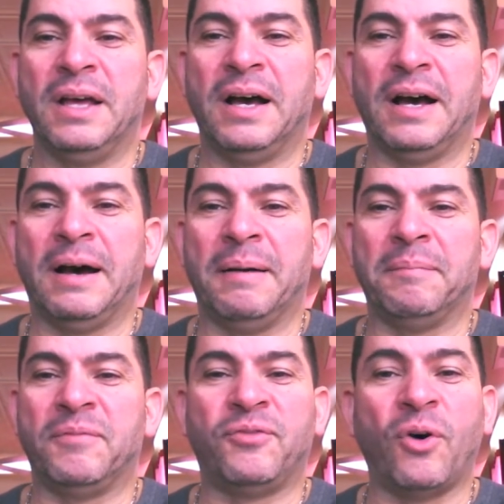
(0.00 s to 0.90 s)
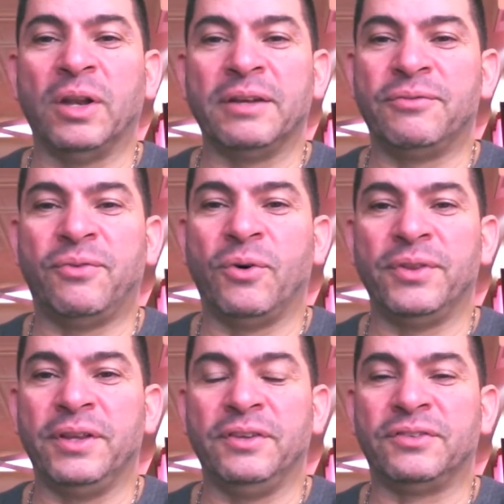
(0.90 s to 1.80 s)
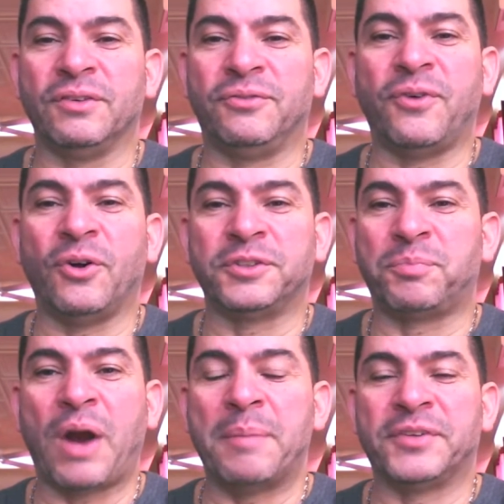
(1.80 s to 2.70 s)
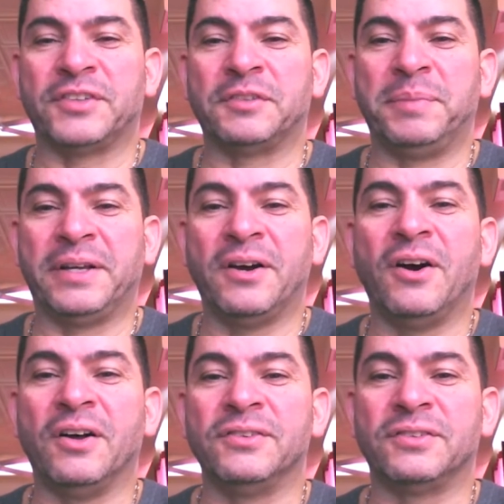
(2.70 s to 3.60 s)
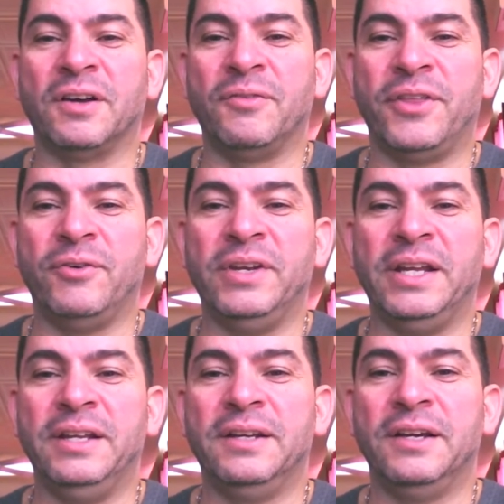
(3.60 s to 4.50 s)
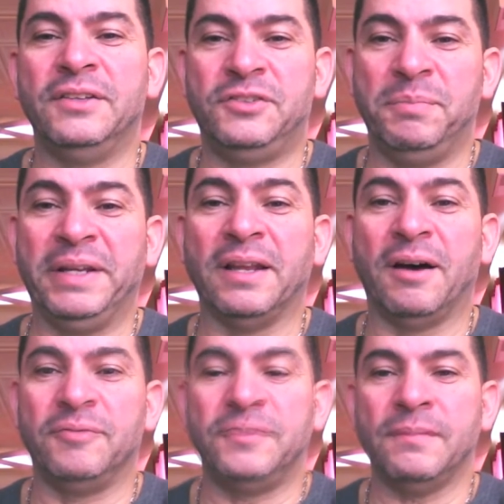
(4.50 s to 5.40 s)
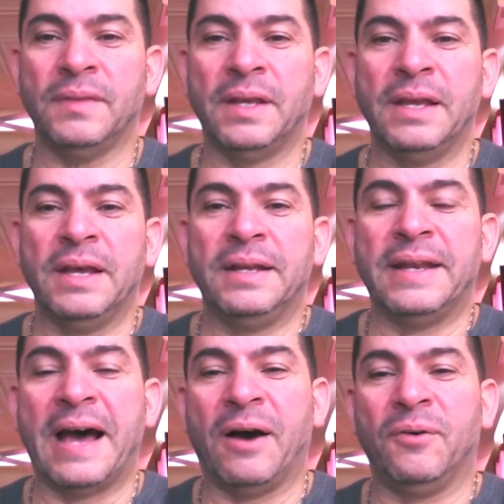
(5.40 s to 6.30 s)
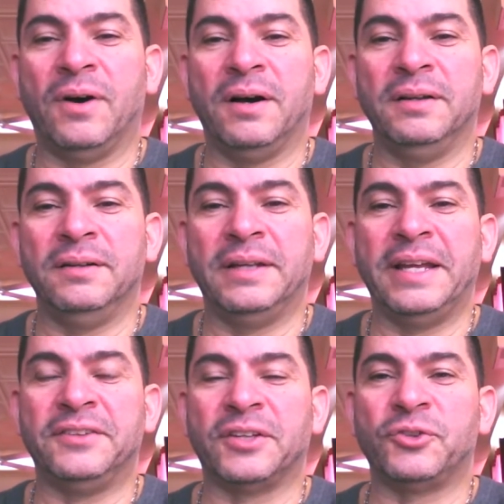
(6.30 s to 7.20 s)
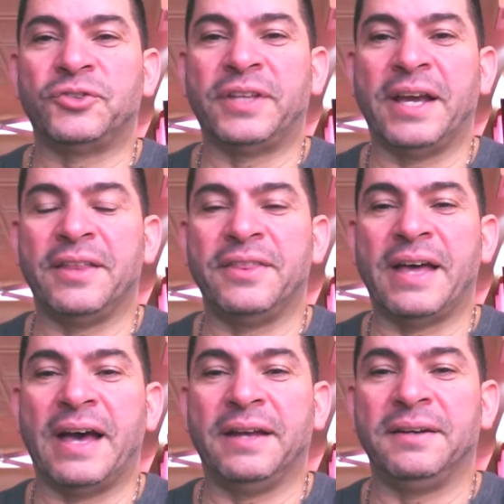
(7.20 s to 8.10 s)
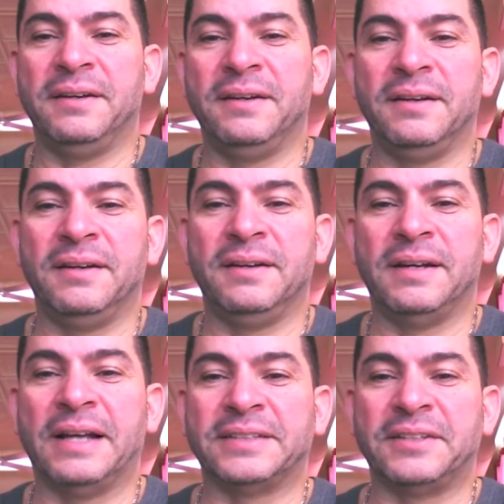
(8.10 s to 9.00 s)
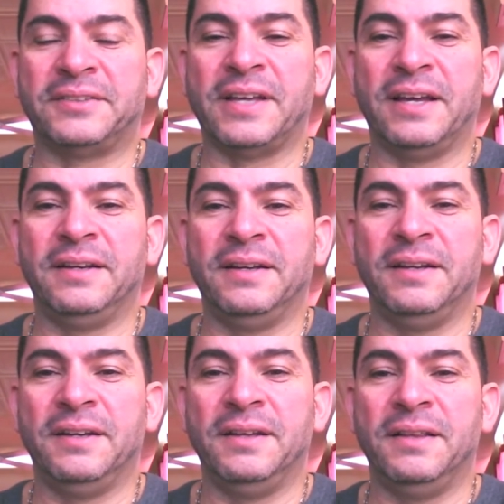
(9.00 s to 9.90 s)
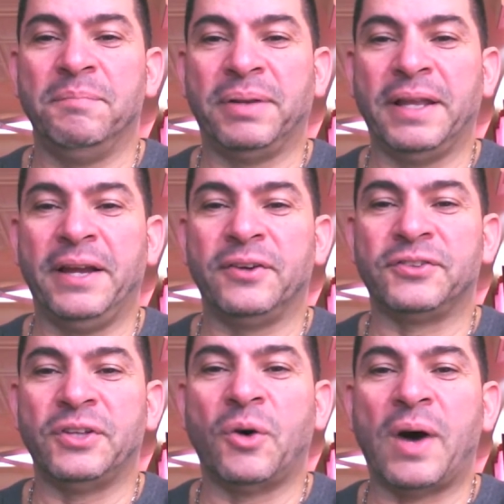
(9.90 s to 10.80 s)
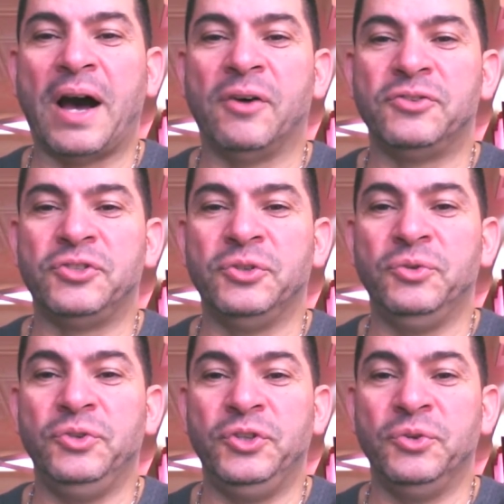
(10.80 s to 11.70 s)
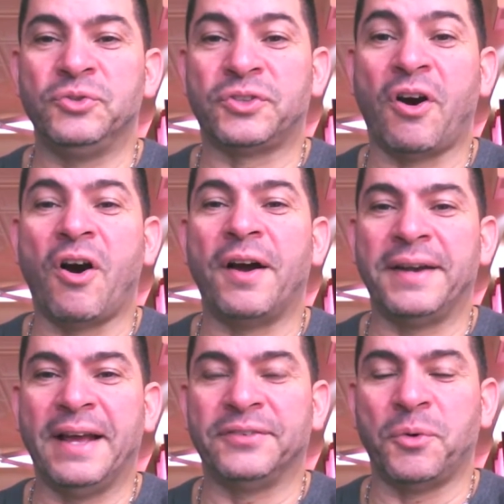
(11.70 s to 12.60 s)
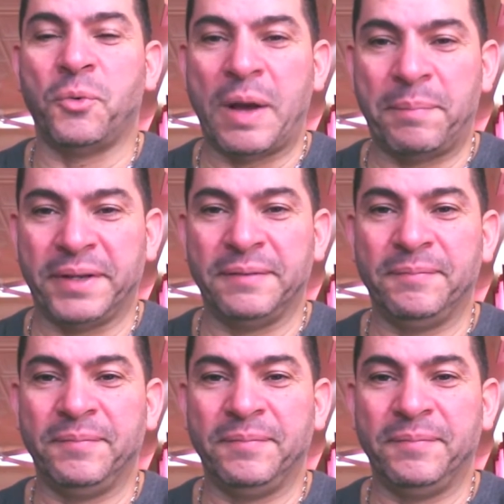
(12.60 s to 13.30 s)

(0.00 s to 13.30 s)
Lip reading: falling for these false promises because of their need to be loved. Now, ladies, understand that, as I said, players know how to use the heart as a weapon.